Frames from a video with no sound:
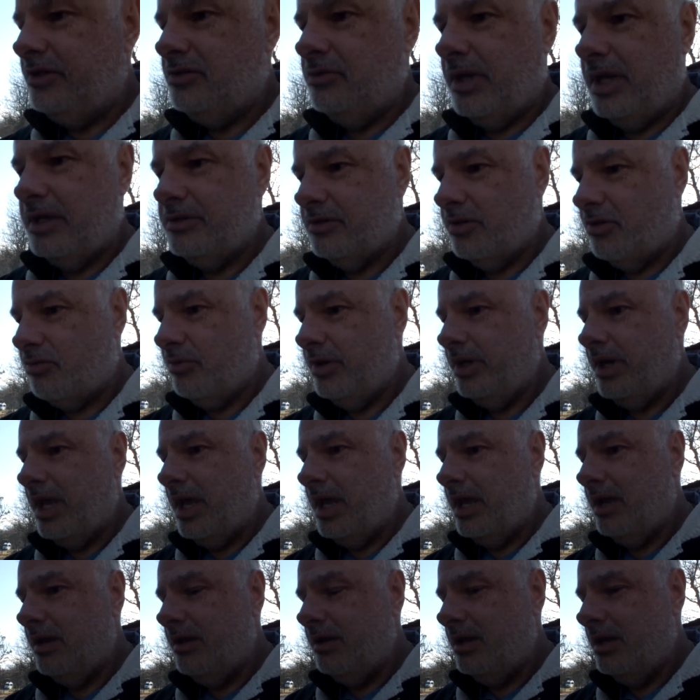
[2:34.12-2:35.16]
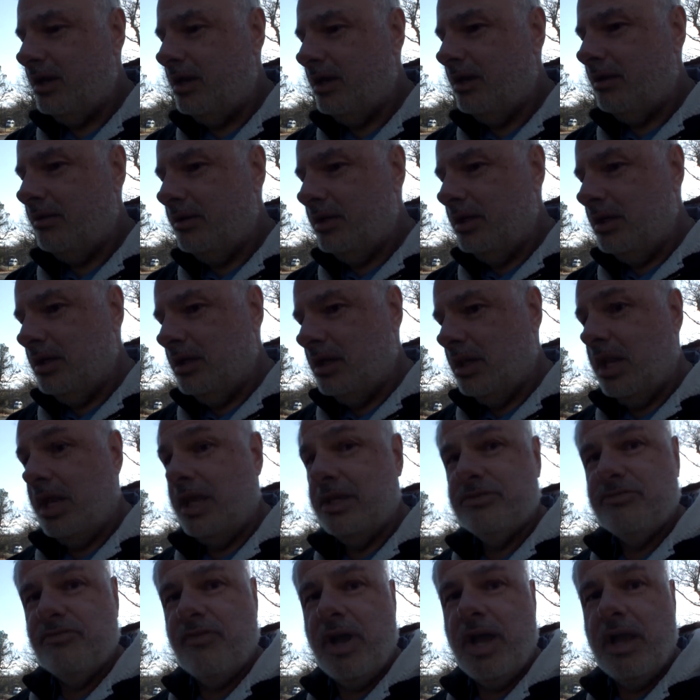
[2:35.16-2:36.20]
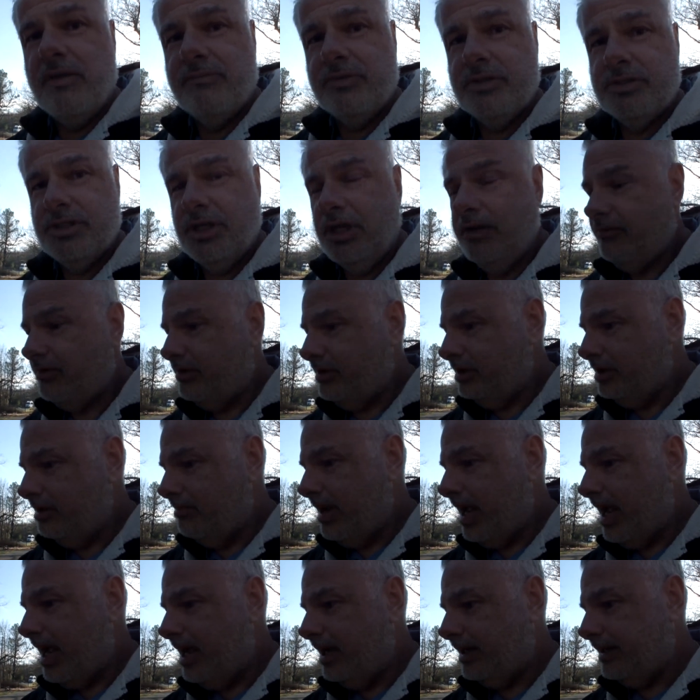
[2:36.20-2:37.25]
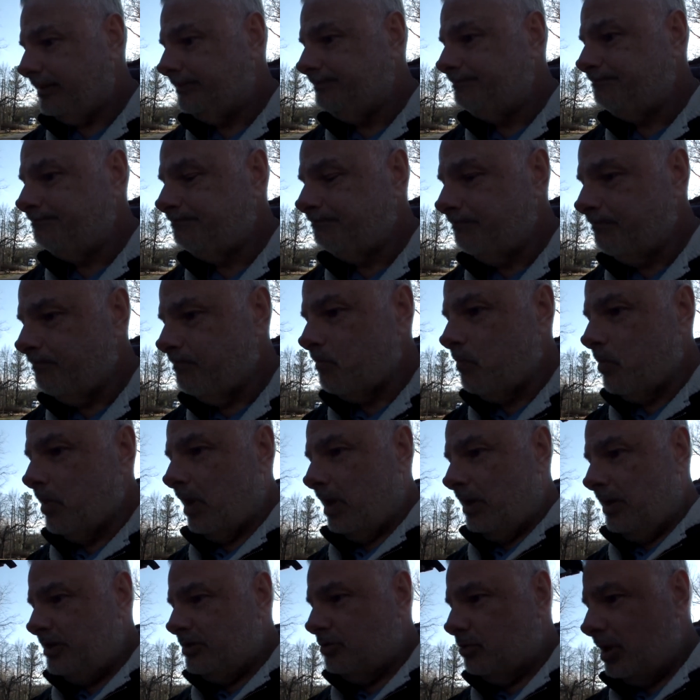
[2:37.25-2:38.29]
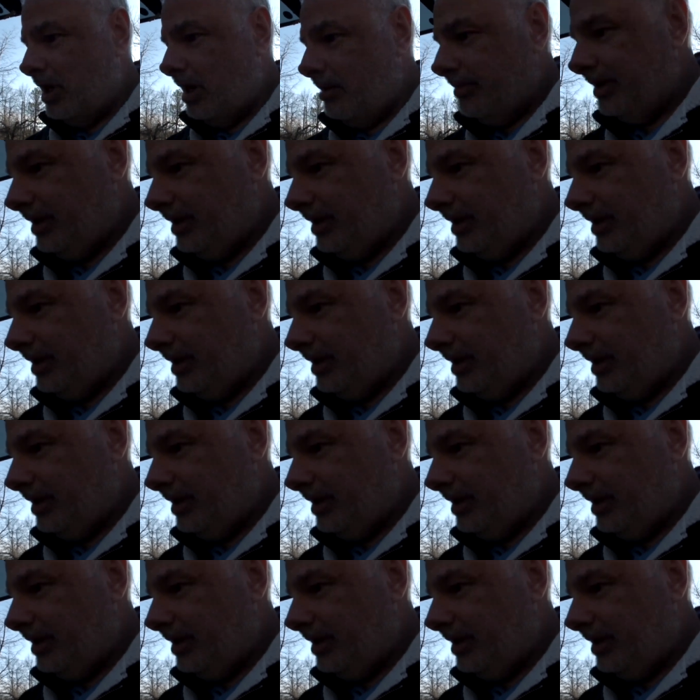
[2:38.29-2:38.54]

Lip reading: so it has a 3.5 class 5 receiver in the back. And this is what I've